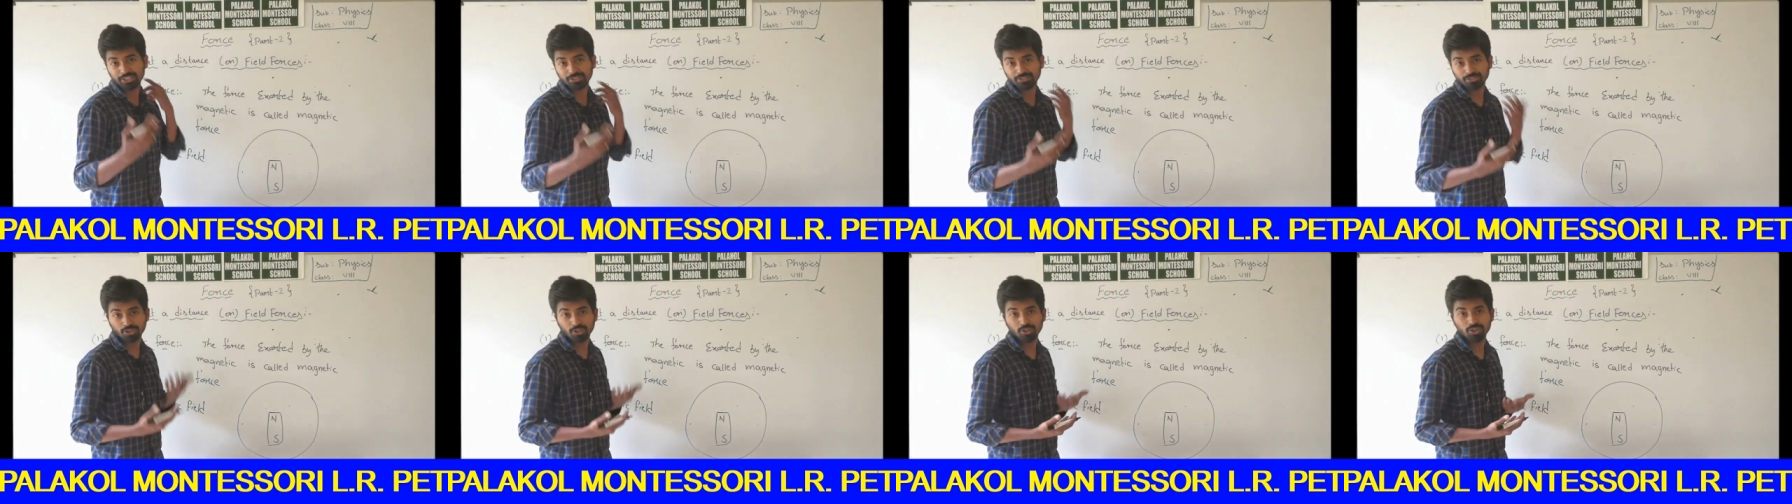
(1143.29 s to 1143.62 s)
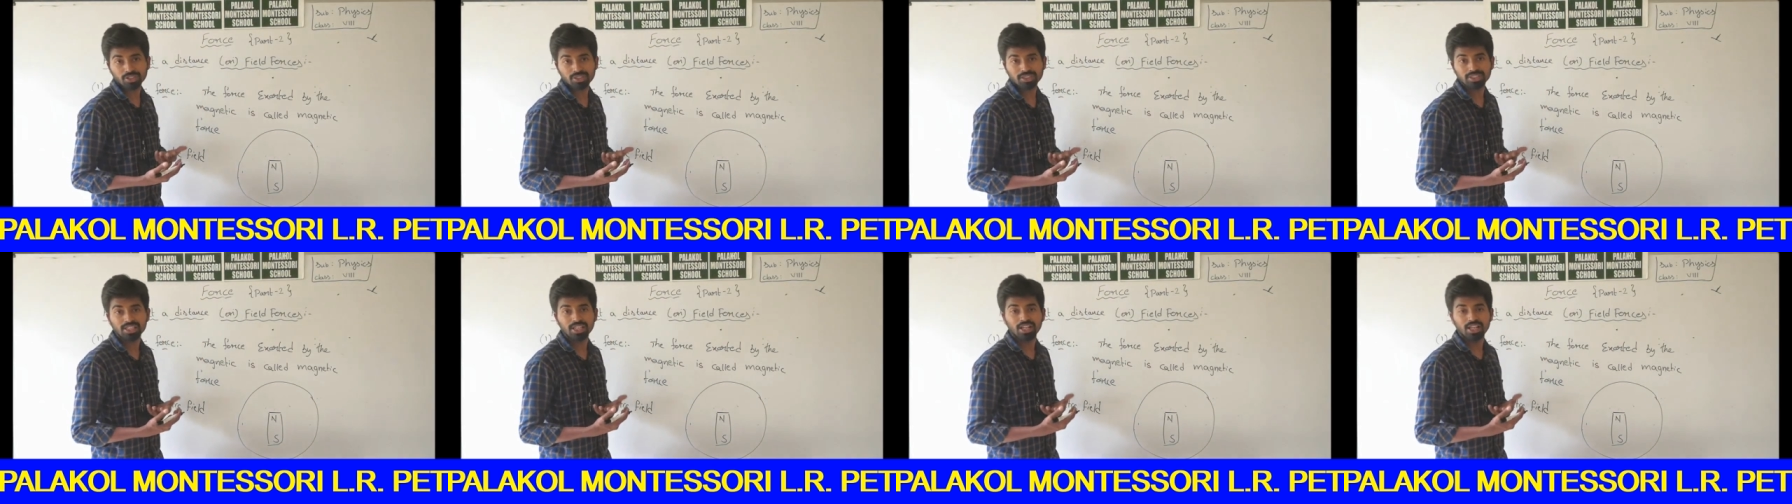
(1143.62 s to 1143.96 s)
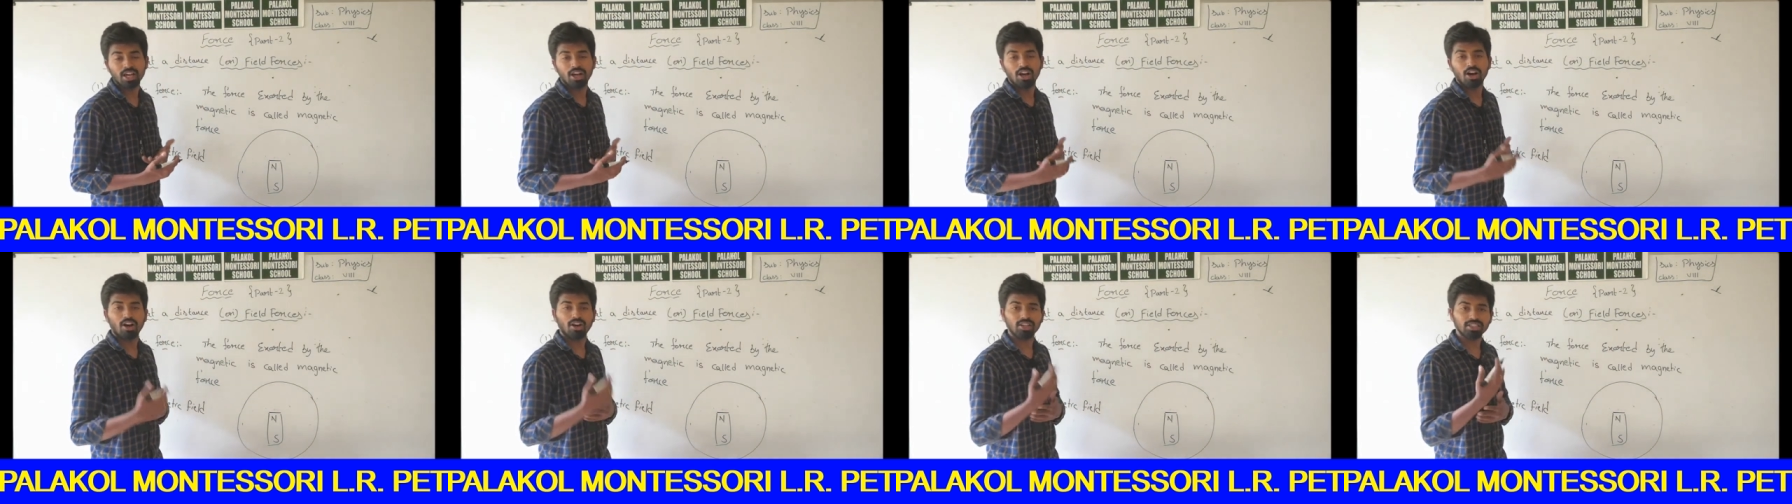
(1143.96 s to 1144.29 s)
force
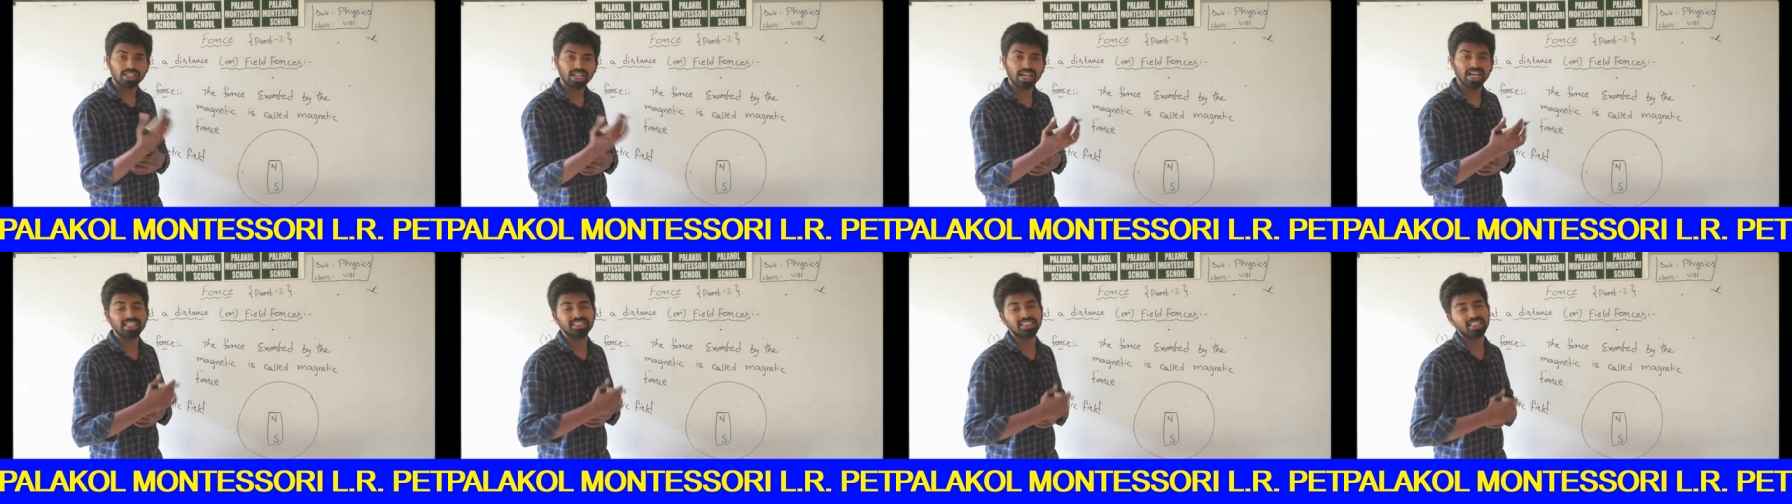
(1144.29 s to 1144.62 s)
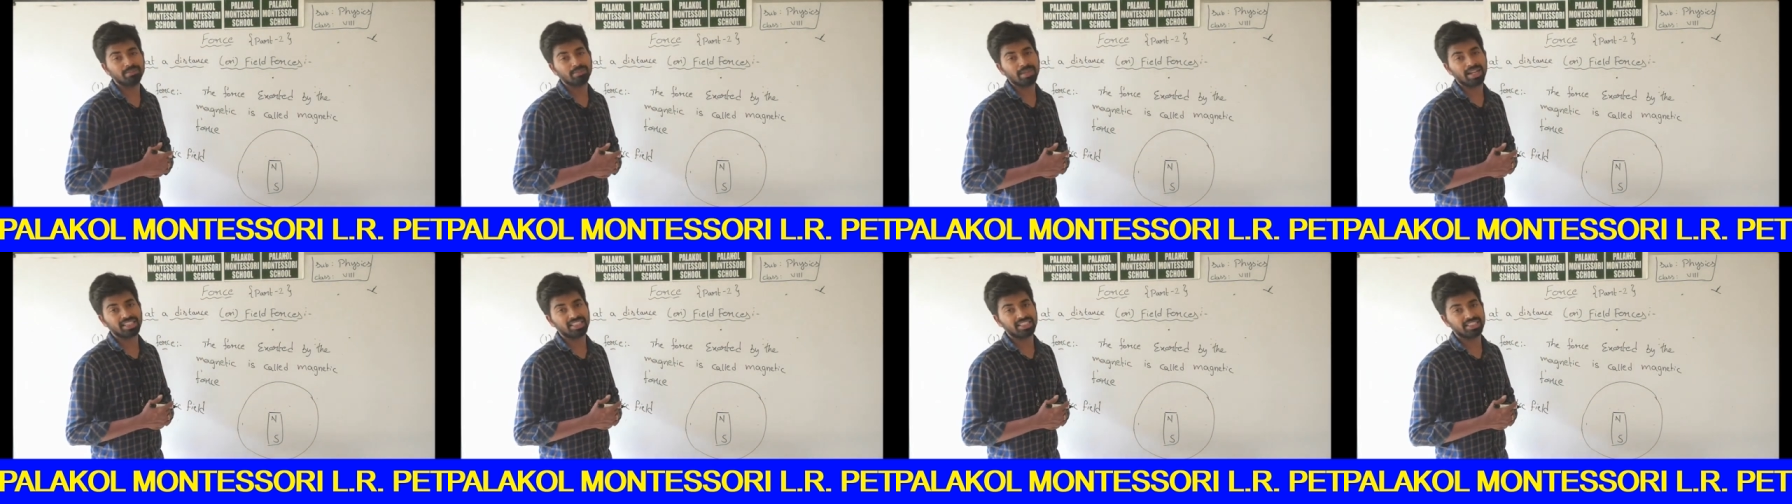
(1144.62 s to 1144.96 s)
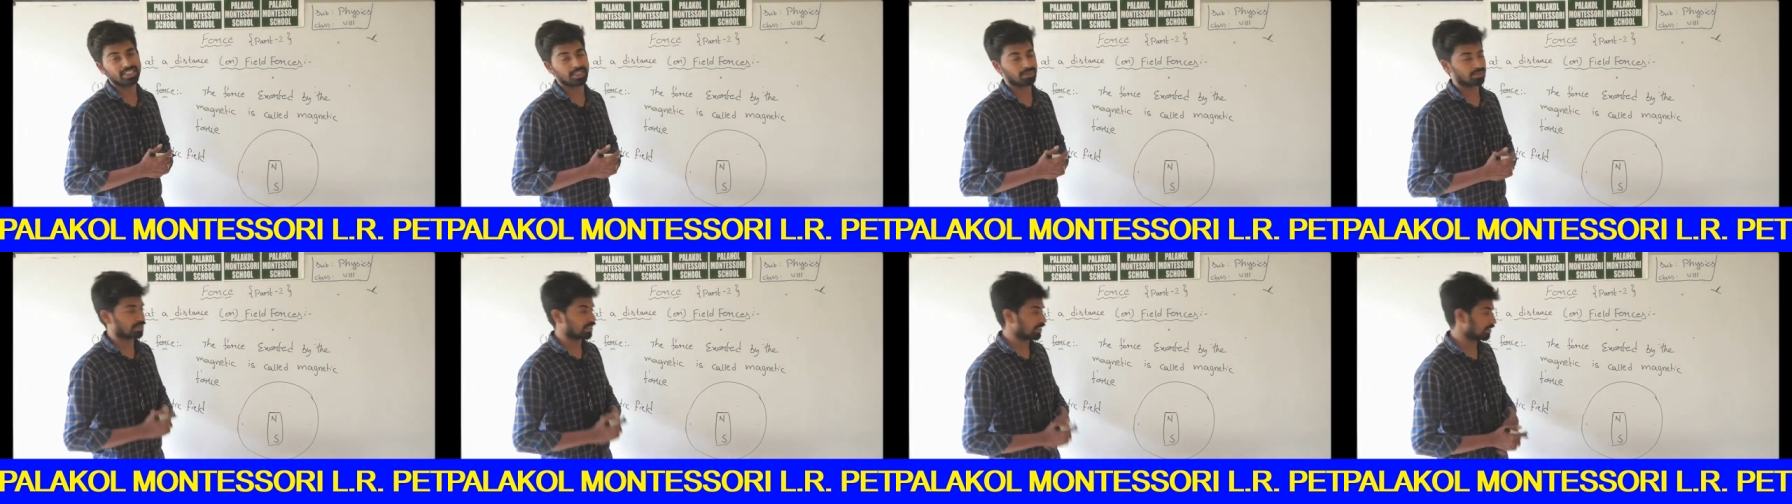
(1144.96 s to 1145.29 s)
on the other magnetic
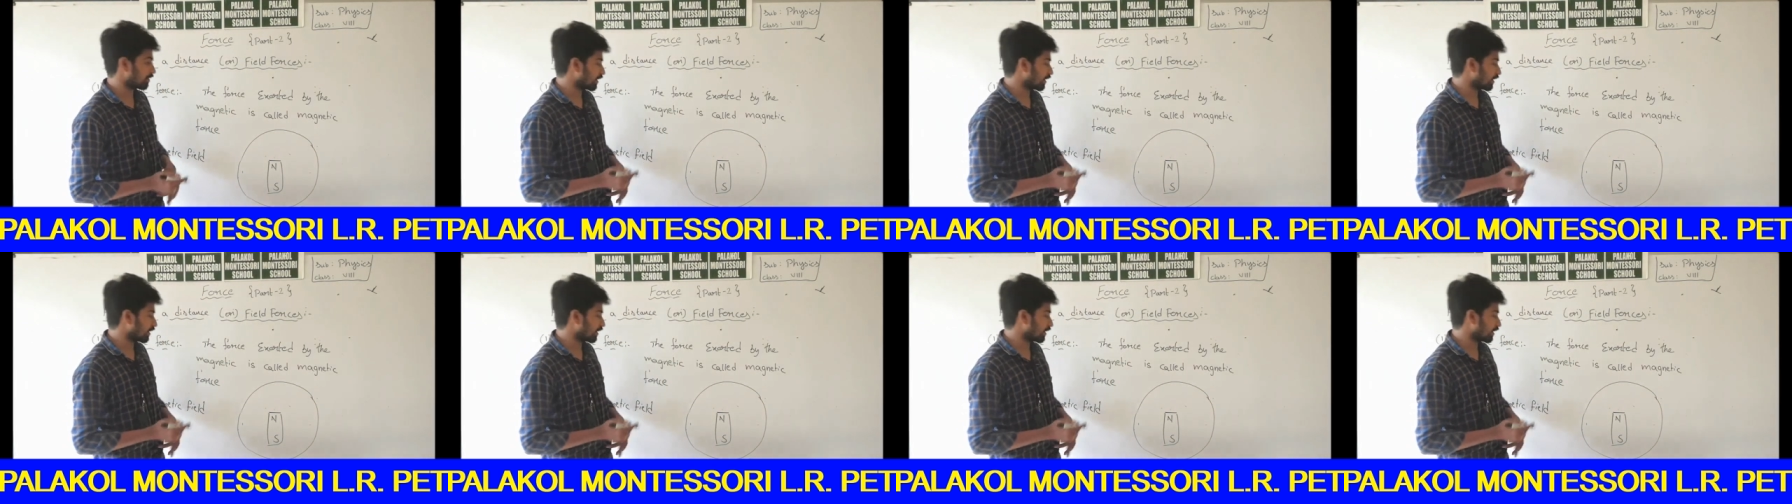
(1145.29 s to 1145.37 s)
substance. For